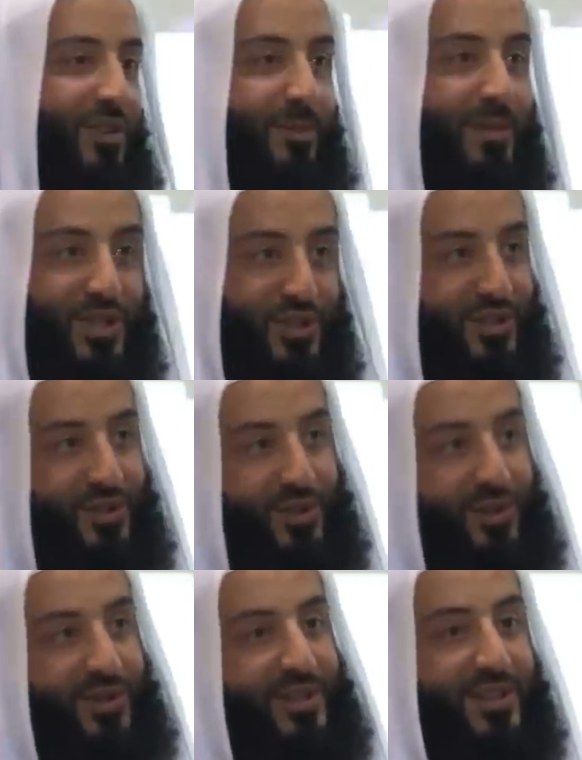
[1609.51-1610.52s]
the masjid, you
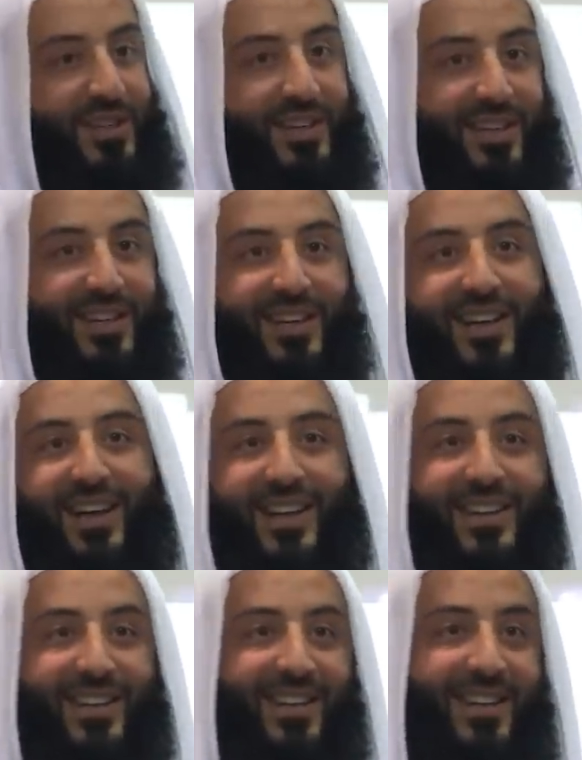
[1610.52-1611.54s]
know.
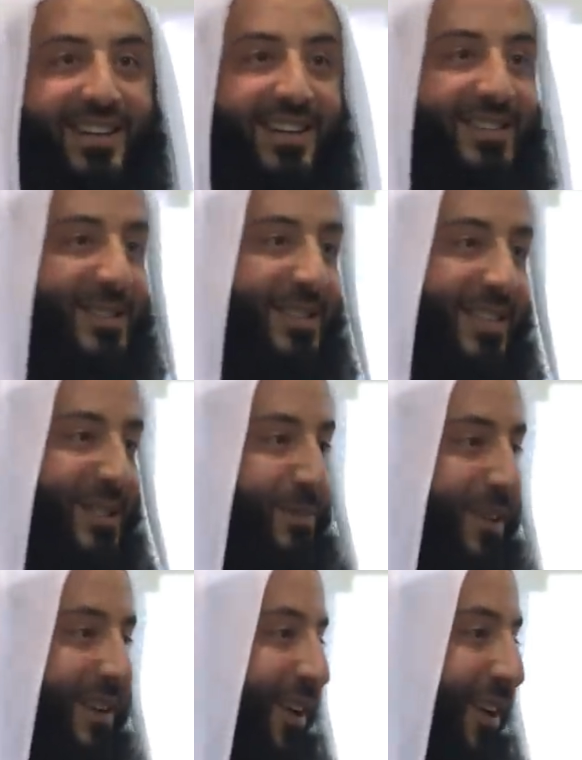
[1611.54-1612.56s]
And it's
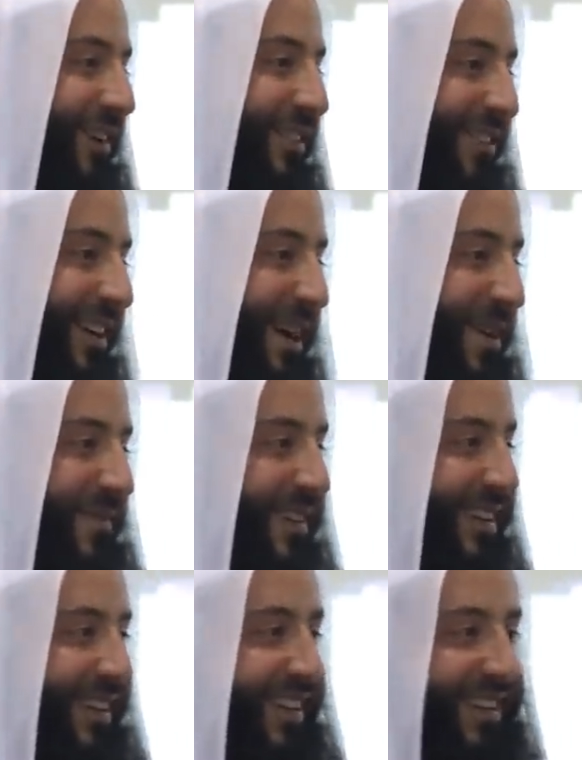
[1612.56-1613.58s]
been a long time.
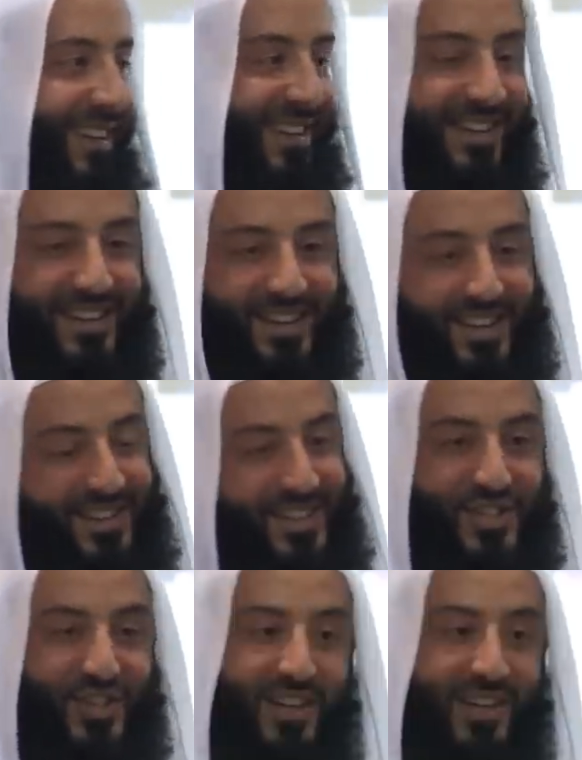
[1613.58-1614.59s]

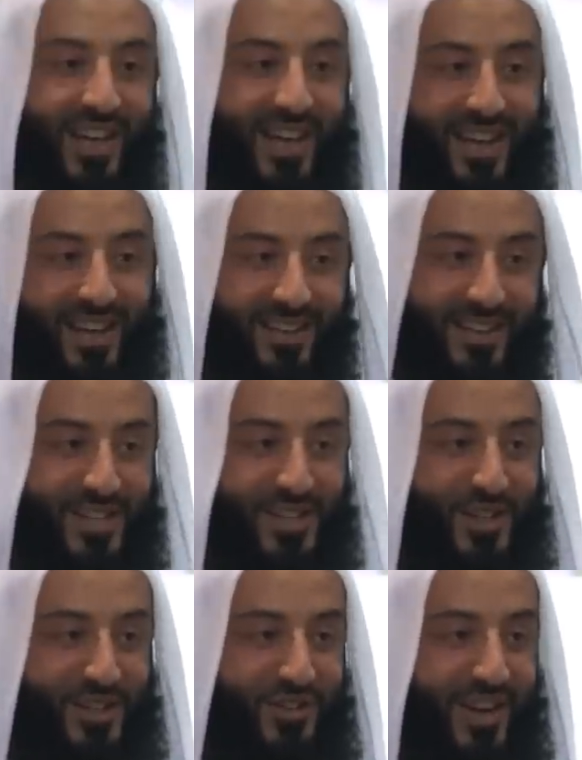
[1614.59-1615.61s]
There's
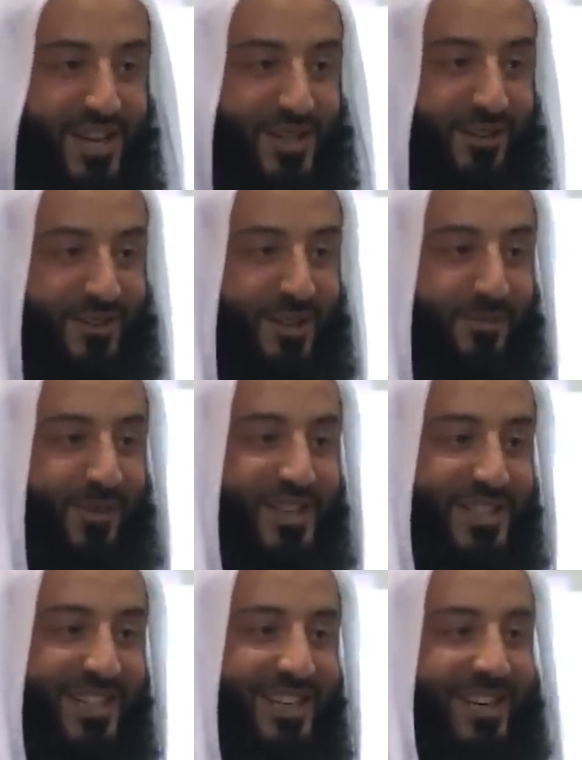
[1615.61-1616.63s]
no trace of
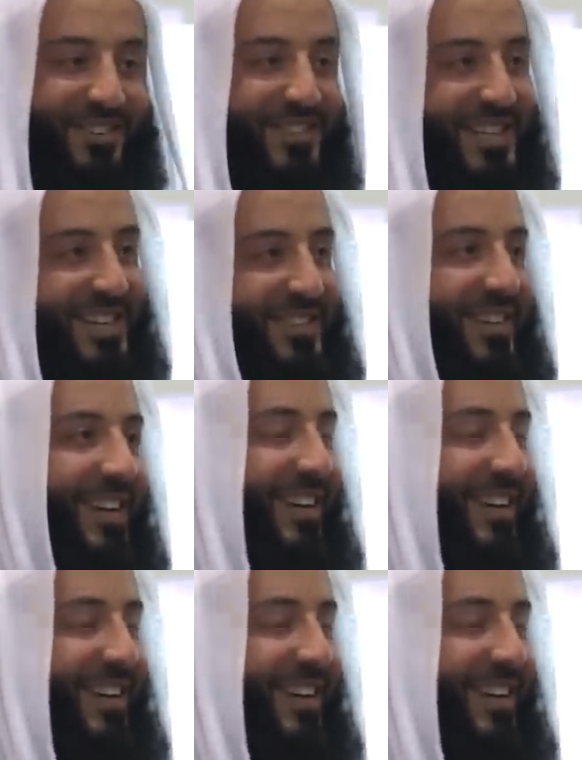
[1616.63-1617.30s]
depression left in it.